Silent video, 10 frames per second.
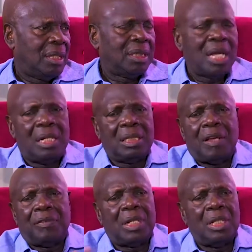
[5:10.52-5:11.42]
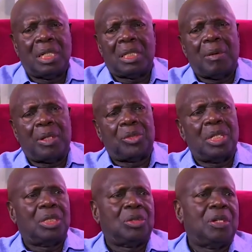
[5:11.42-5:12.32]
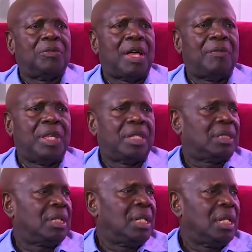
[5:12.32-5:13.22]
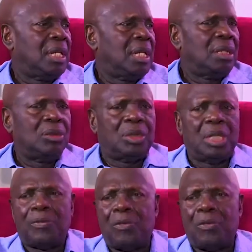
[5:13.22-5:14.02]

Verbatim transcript: The Chinese have taken just about 20, 25 years to take